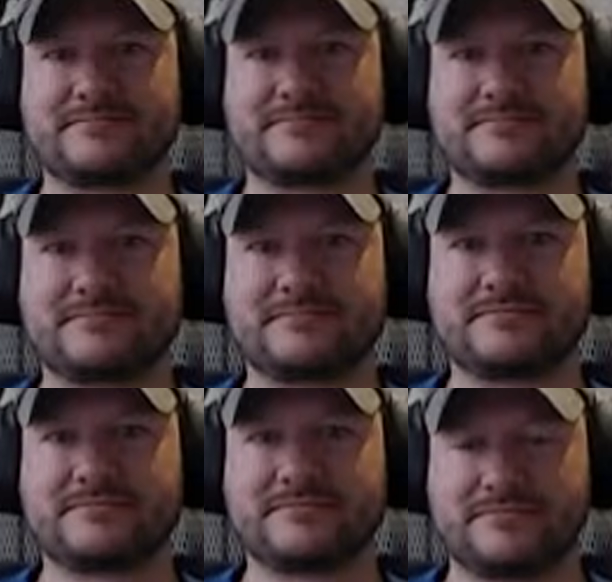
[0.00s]

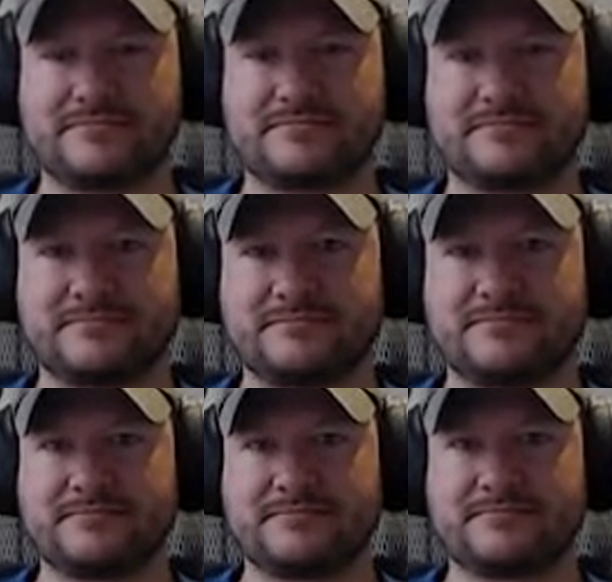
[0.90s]

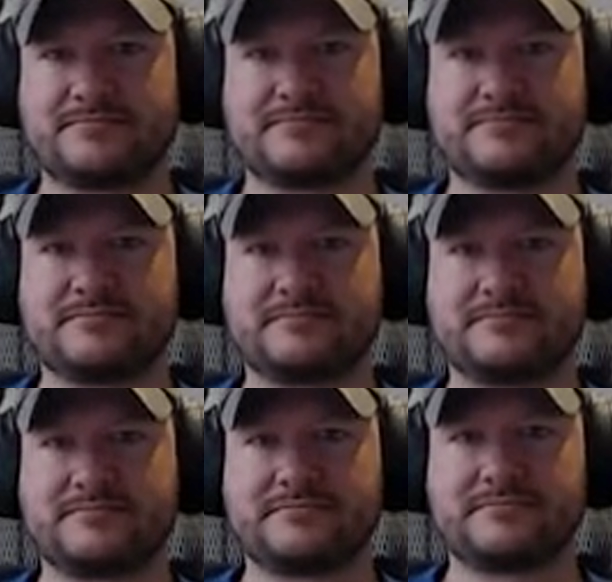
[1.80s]

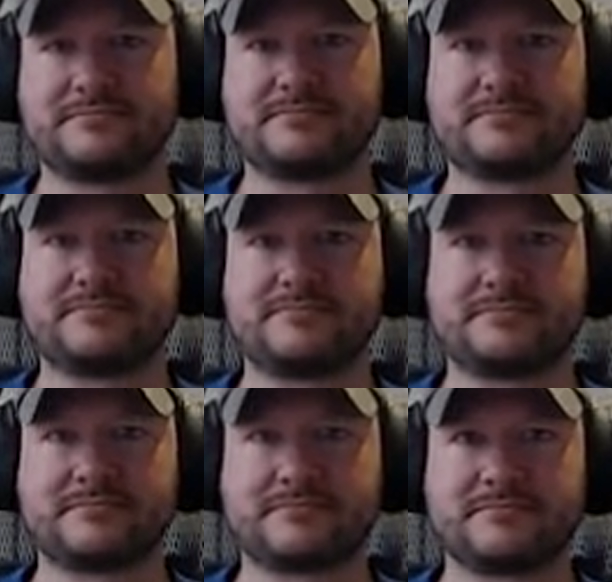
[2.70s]

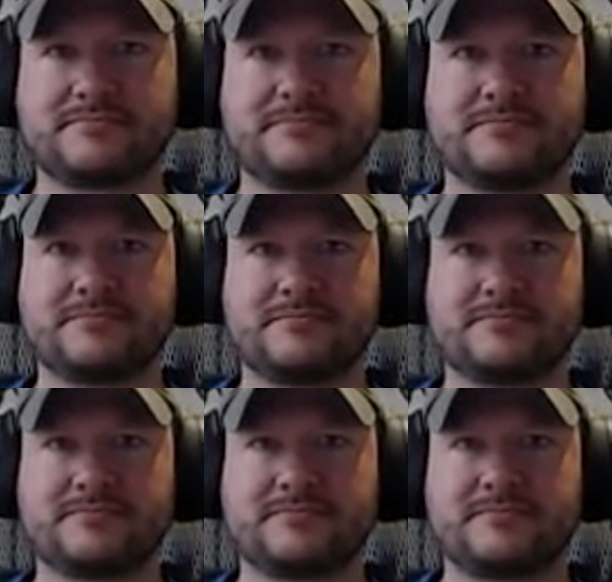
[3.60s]

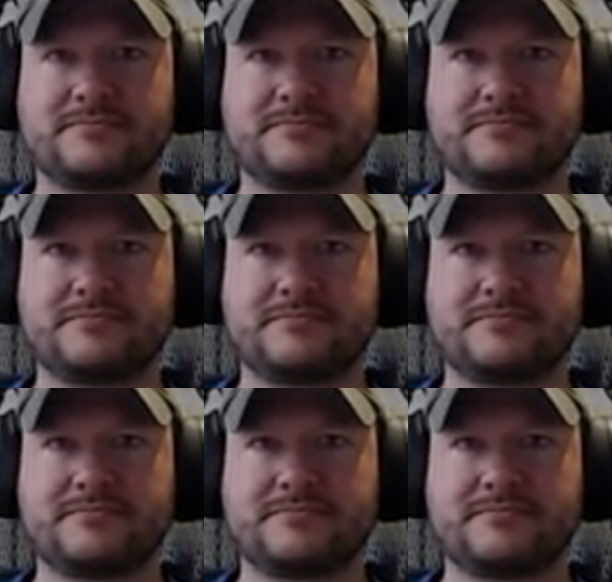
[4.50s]
(silent)